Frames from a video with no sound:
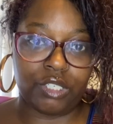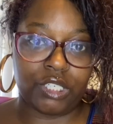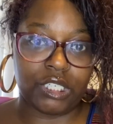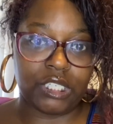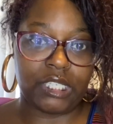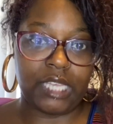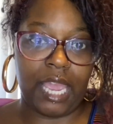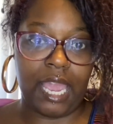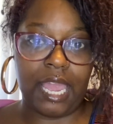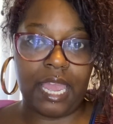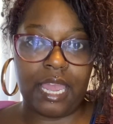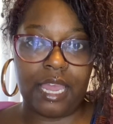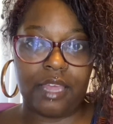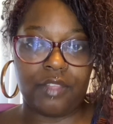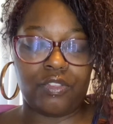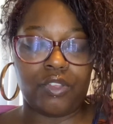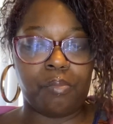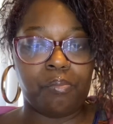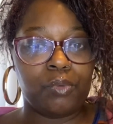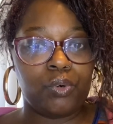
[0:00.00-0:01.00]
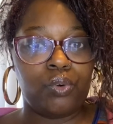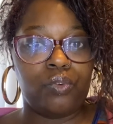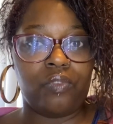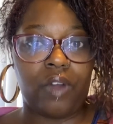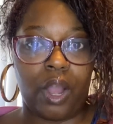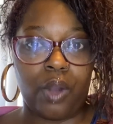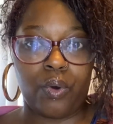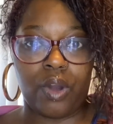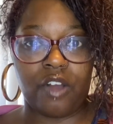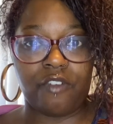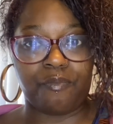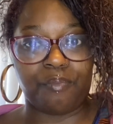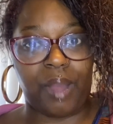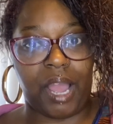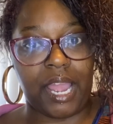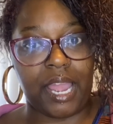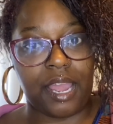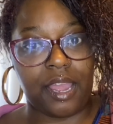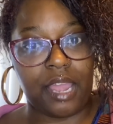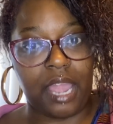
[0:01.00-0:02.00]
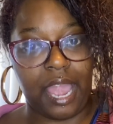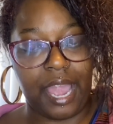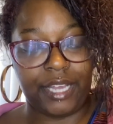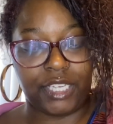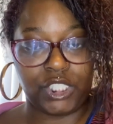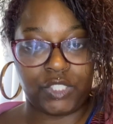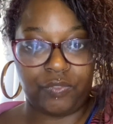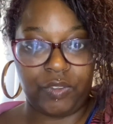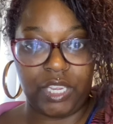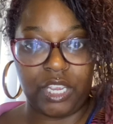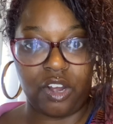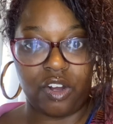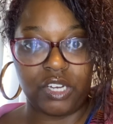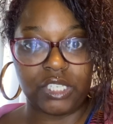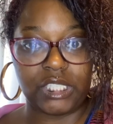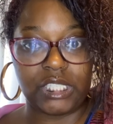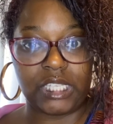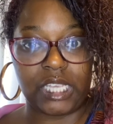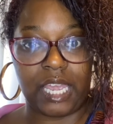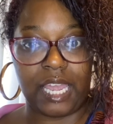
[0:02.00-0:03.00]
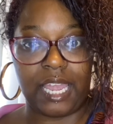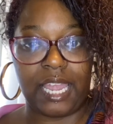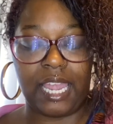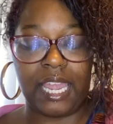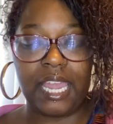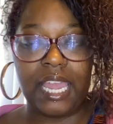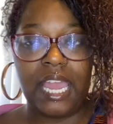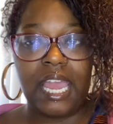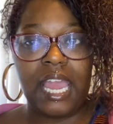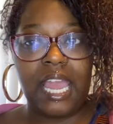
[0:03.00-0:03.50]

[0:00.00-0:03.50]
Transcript: just had the move out of my ex-fiance,